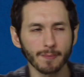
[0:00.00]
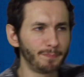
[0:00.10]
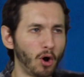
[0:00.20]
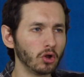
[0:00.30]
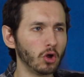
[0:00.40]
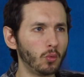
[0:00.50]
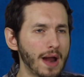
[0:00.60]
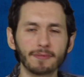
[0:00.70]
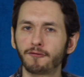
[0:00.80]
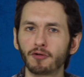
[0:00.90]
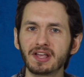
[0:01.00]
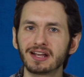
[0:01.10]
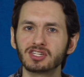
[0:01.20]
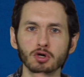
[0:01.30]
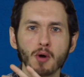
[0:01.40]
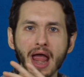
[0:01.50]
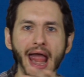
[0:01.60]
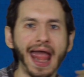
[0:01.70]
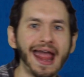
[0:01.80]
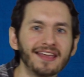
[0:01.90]
they pull away before they could do
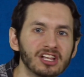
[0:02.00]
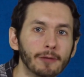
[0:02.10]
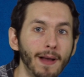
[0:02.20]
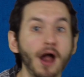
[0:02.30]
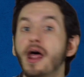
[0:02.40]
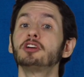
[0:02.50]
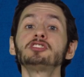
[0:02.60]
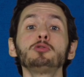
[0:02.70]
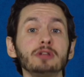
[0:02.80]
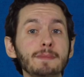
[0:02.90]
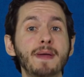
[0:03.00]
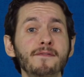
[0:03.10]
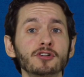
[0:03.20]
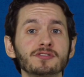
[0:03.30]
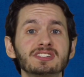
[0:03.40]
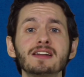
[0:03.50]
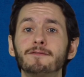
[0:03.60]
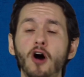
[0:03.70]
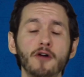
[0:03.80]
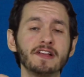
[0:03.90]
anything about it. There's a really pivotal scene
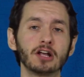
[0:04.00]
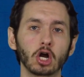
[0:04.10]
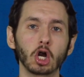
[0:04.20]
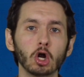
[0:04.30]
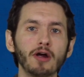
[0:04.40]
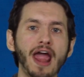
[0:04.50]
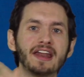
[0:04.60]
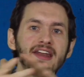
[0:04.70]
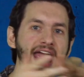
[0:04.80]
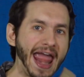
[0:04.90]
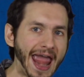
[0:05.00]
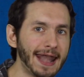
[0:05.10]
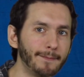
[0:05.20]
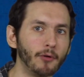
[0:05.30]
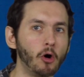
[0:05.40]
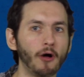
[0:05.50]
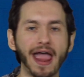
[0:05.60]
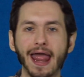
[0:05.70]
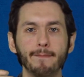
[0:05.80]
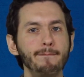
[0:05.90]
involving her and an animal,
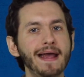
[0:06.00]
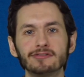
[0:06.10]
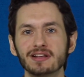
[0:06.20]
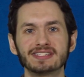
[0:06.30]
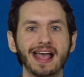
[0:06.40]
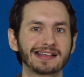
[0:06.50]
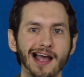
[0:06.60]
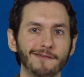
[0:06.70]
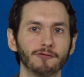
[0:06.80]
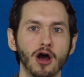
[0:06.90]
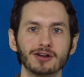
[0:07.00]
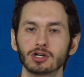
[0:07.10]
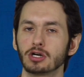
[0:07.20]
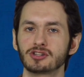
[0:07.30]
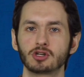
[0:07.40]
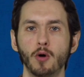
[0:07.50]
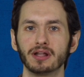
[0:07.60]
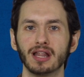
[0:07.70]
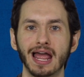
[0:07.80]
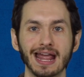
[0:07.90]
and basically Zac Efron to her is
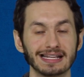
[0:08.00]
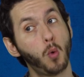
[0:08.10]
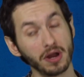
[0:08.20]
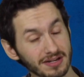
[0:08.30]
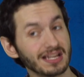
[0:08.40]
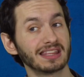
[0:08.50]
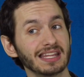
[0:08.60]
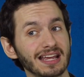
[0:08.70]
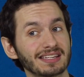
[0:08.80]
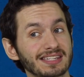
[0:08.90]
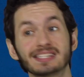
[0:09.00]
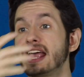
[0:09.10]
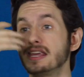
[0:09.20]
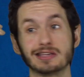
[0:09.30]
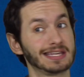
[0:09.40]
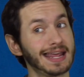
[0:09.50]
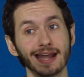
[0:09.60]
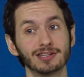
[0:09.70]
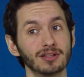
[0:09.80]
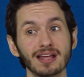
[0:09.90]
going like, well, you did this, you
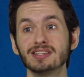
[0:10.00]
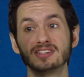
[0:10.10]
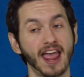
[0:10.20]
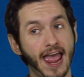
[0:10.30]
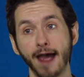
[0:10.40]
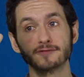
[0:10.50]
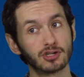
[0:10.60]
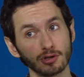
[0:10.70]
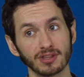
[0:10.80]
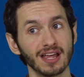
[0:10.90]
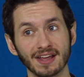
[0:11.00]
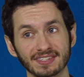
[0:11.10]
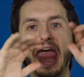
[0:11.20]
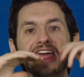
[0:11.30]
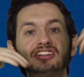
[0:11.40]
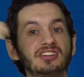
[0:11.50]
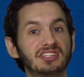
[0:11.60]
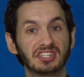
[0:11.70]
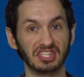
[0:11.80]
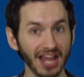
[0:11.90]
can't do this, you have to do this. It's
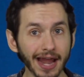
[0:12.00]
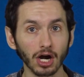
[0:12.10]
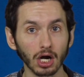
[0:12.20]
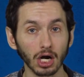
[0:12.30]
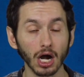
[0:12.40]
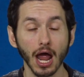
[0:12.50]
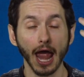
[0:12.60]
just there,